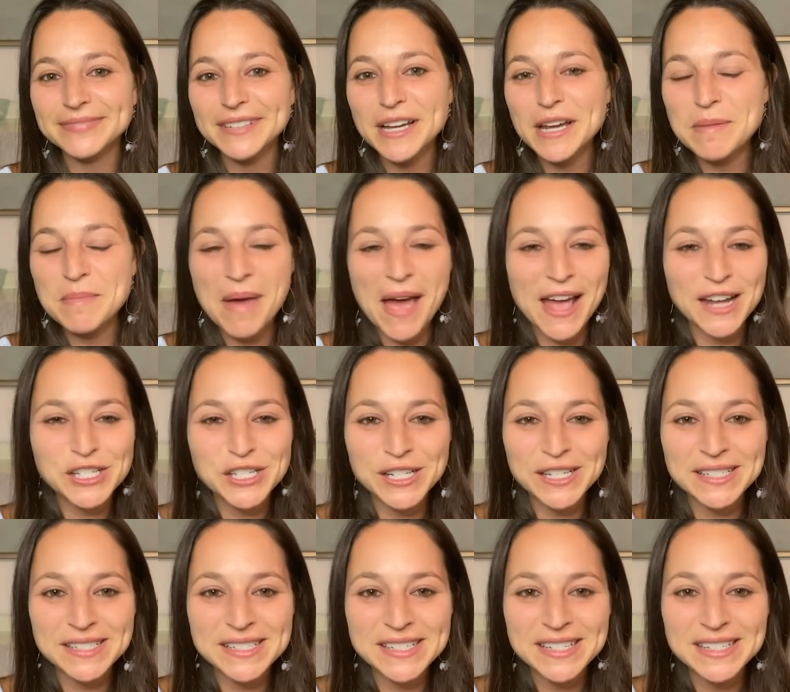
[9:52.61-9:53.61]

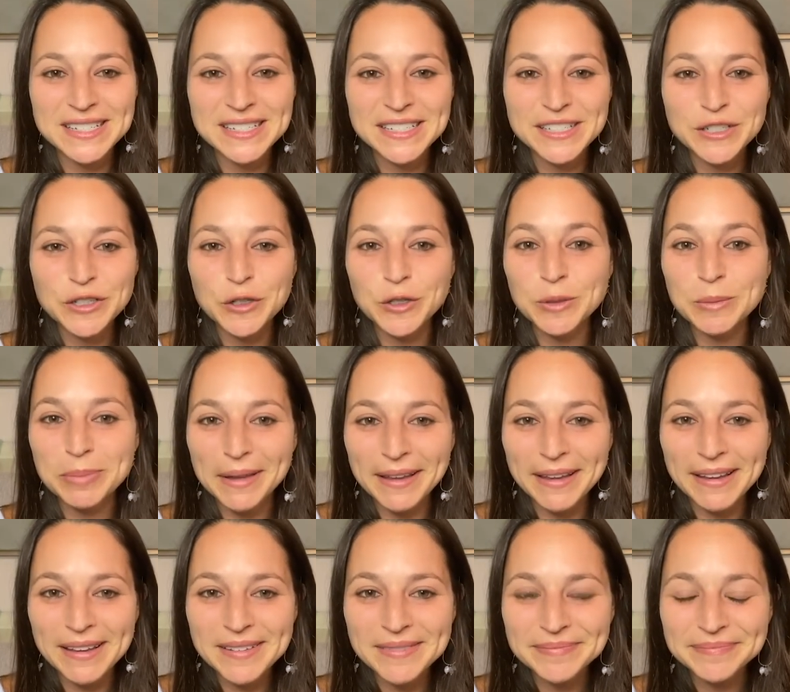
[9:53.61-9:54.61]
imagined could
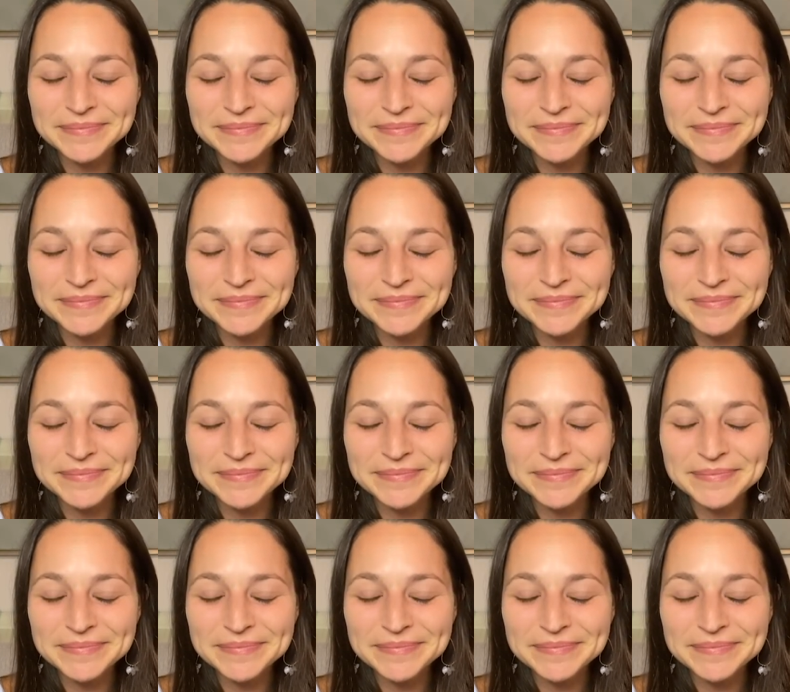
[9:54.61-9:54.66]
be.